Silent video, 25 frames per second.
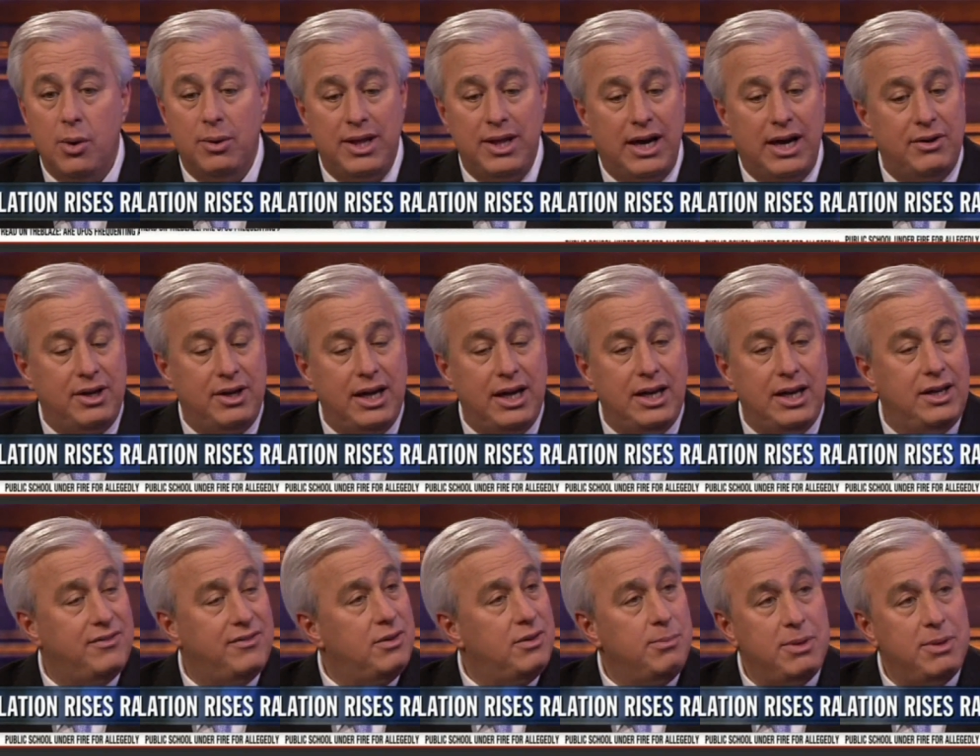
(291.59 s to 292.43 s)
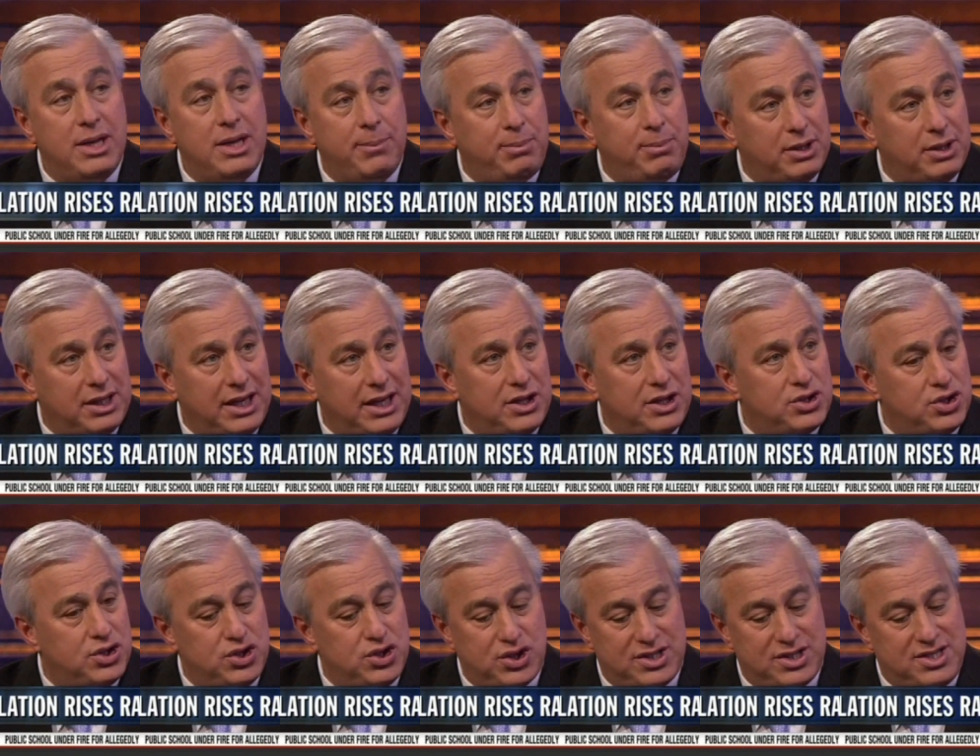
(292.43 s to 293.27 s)
without any of the
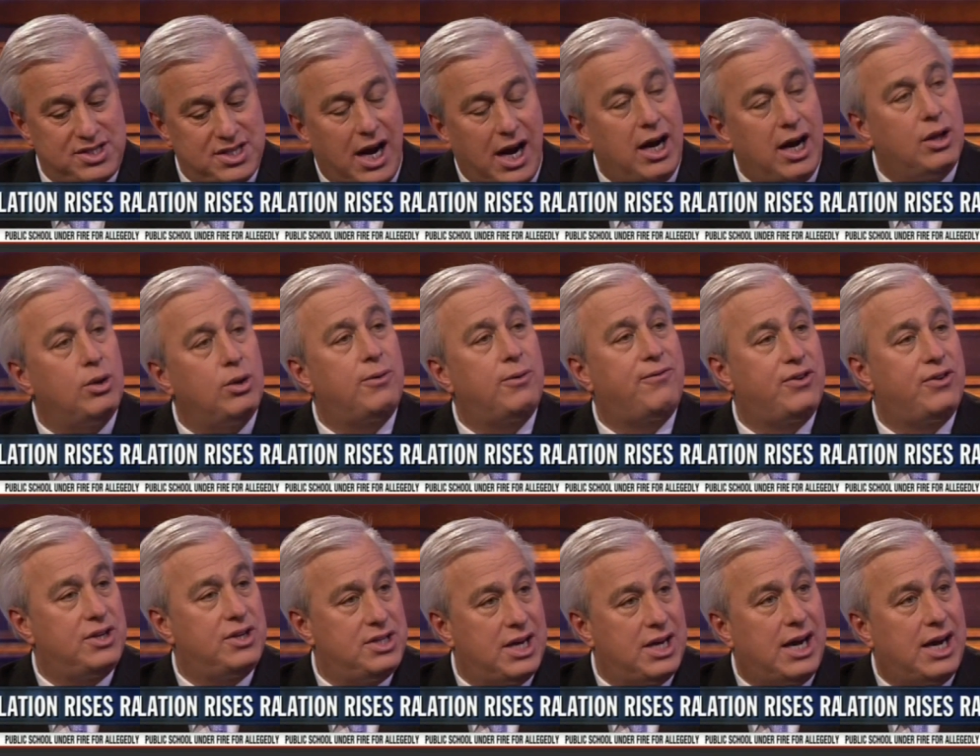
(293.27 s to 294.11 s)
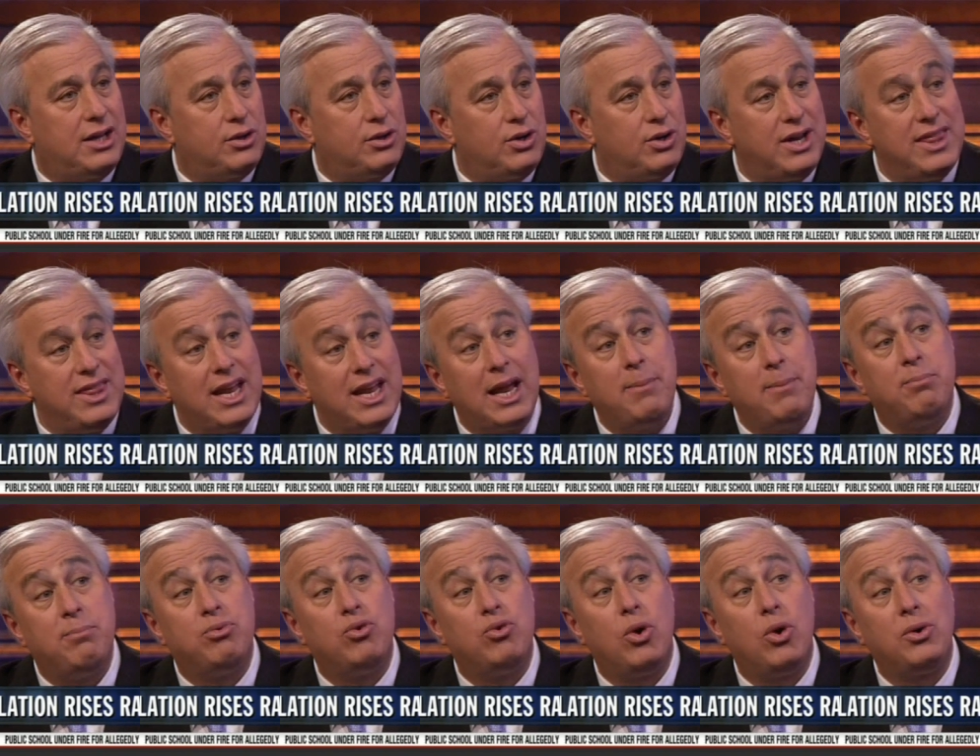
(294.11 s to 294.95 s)
manipulation, just dollar for dollar. And then I
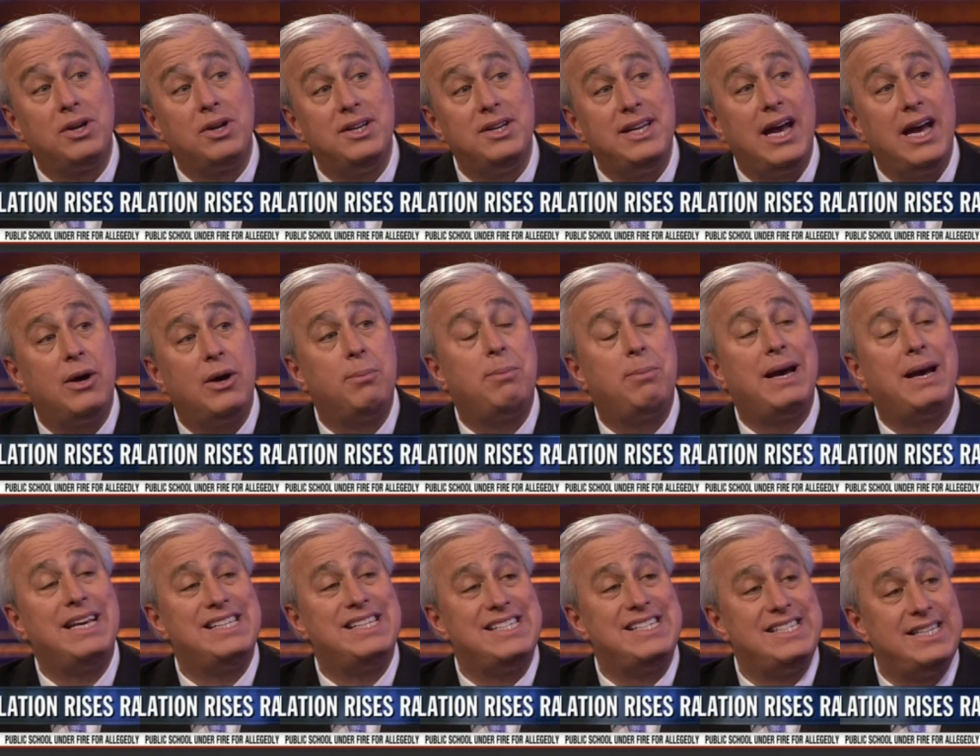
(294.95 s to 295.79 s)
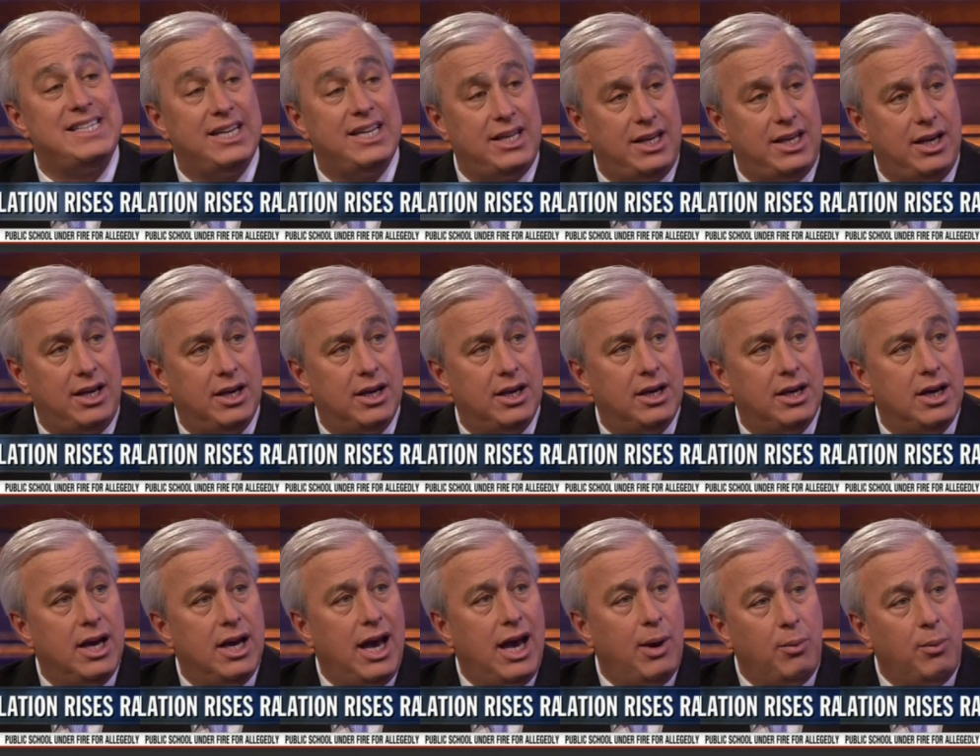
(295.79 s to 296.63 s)
broke it down by city.
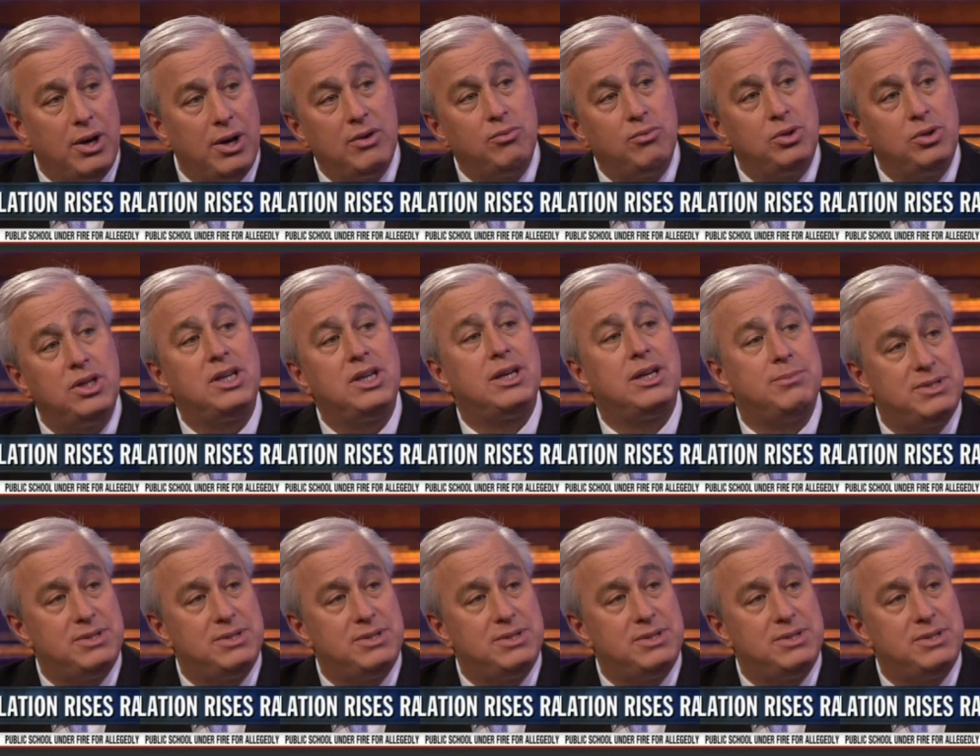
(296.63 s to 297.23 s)
And what it really